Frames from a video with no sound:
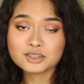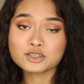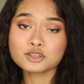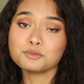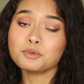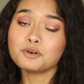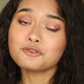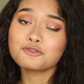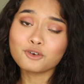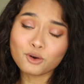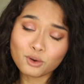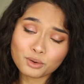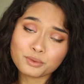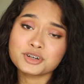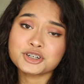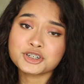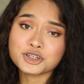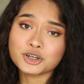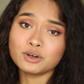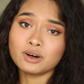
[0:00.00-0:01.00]
So
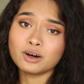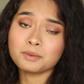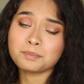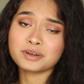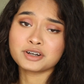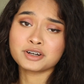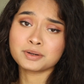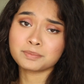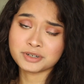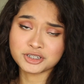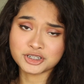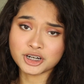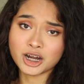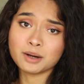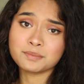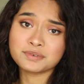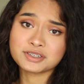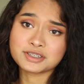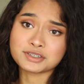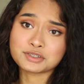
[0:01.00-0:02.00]
before we show up in our
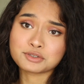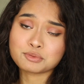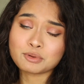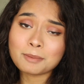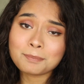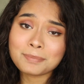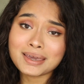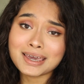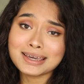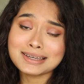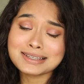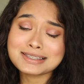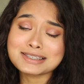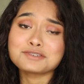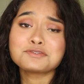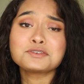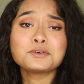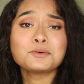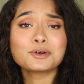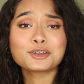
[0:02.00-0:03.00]
pajamas and
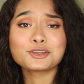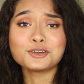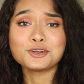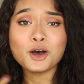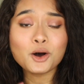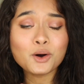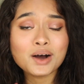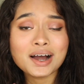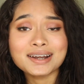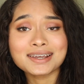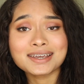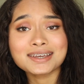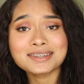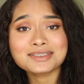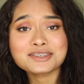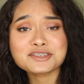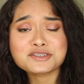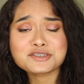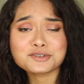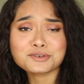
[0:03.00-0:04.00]
sweatpants, if you want to know how to
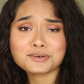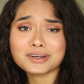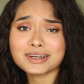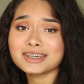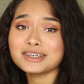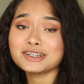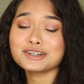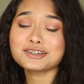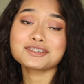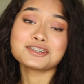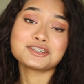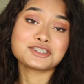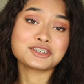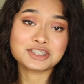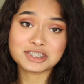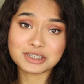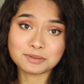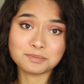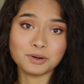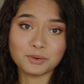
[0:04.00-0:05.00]
get this look right here, then
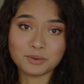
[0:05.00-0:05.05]
just keep